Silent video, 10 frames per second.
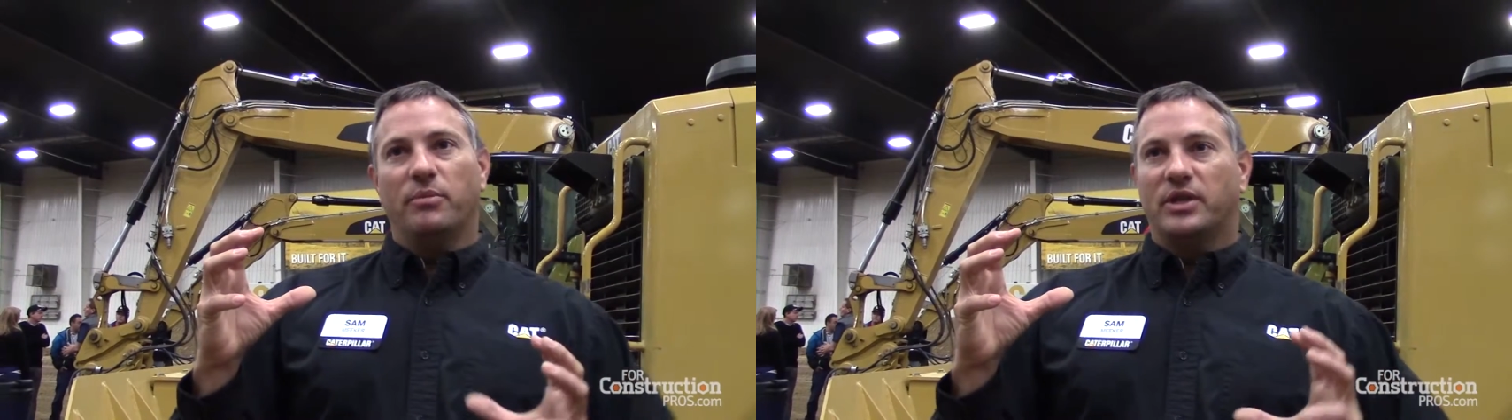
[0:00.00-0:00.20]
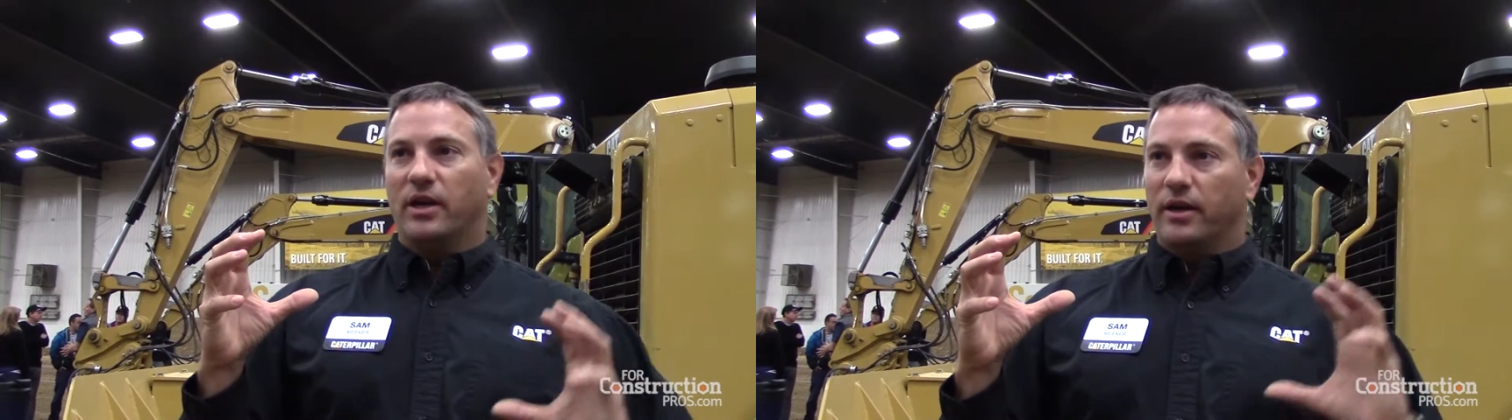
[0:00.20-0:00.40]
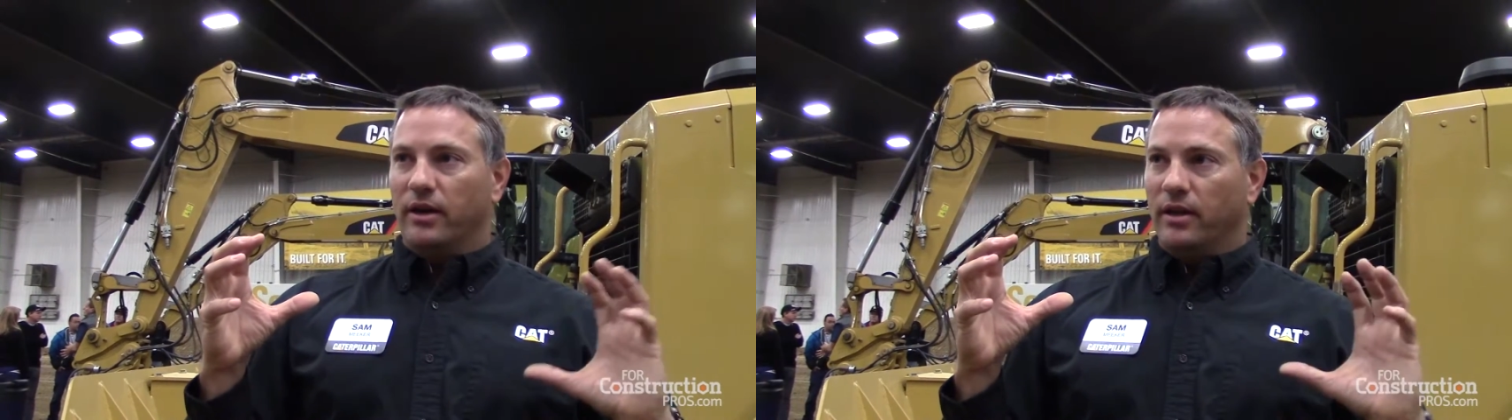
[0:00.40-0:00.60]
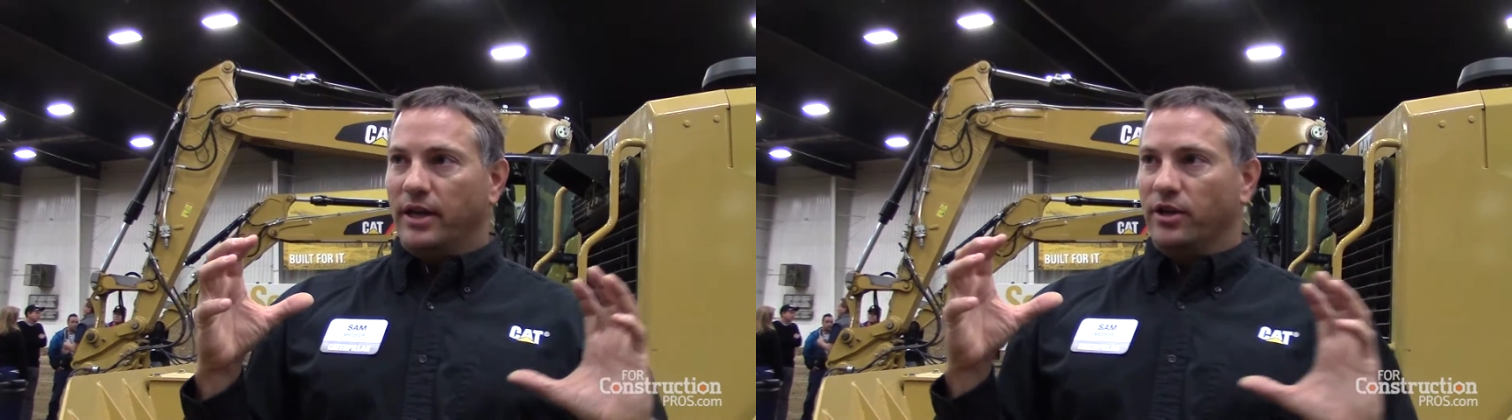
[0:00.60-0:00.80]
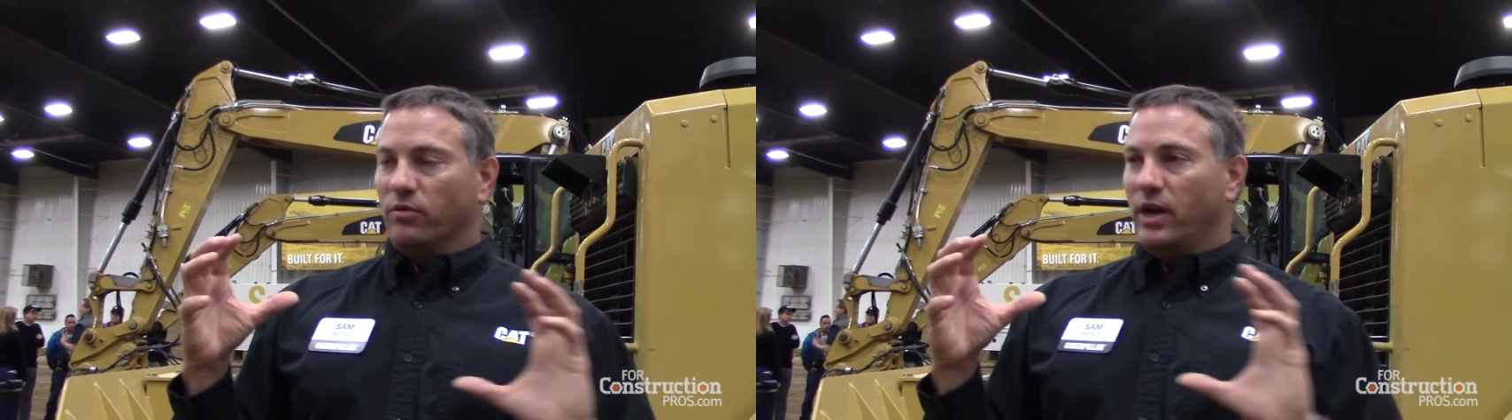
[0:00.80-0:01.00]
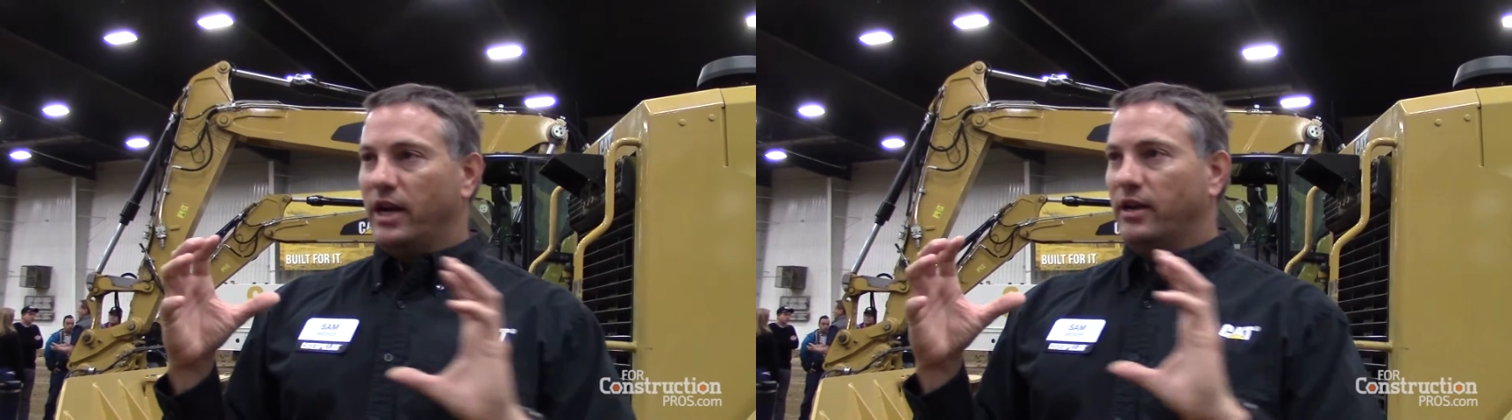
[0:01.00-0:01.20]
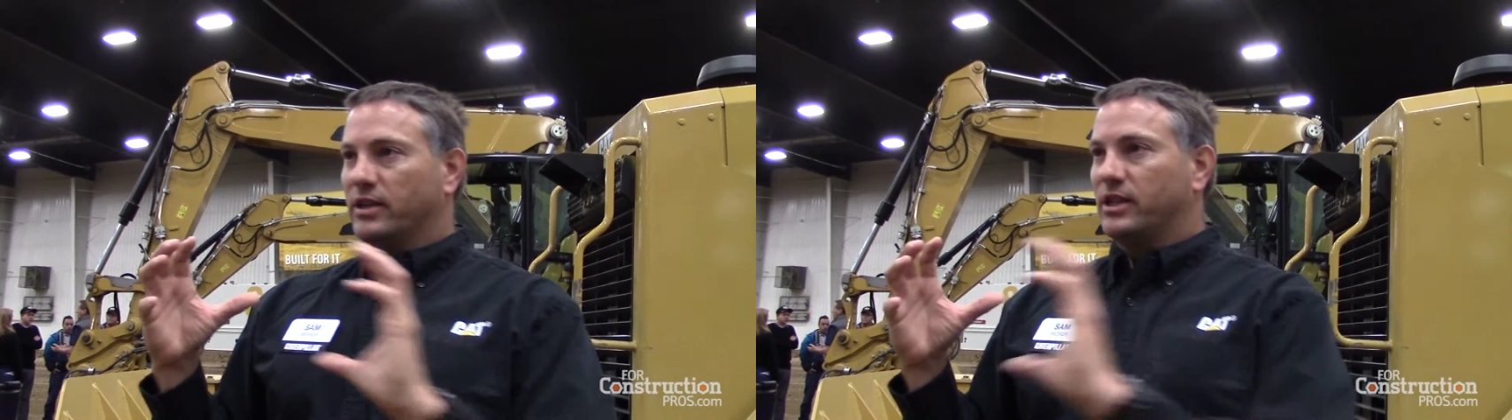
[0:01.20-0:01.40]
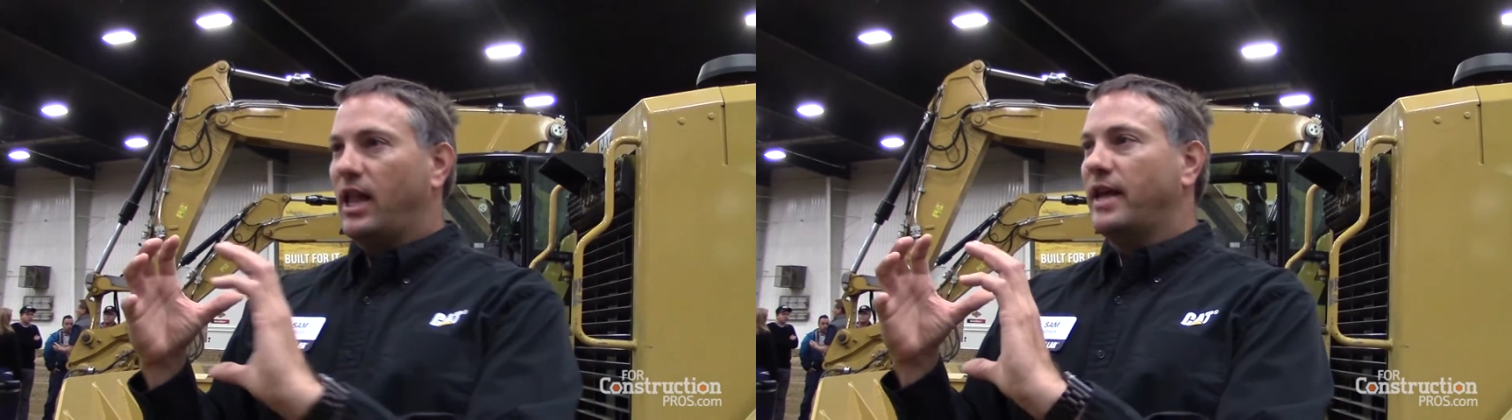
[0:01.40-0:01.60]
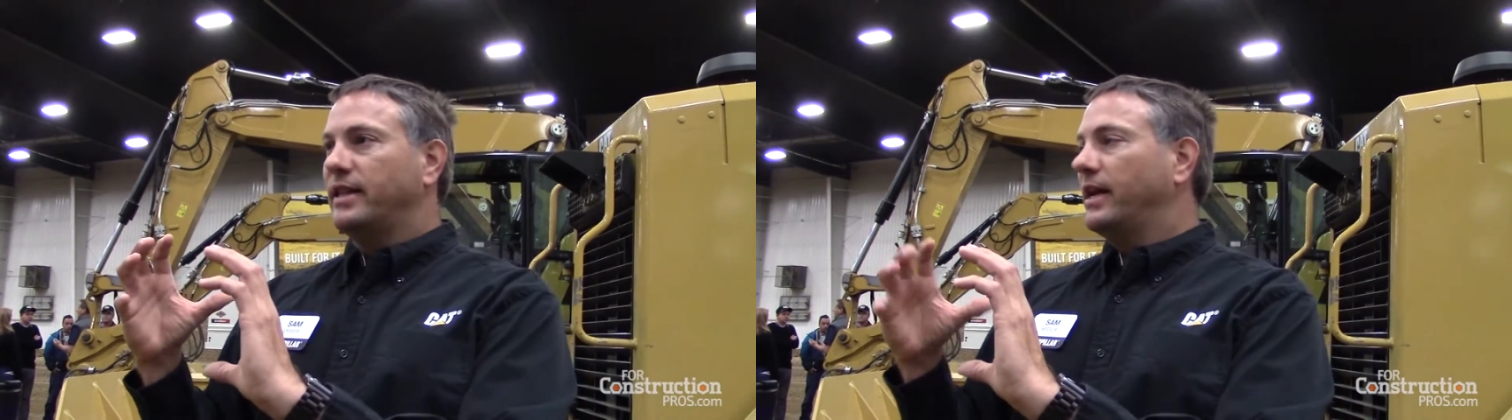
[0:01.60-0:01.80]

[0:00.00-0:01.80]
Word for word: material, and you're ready to slide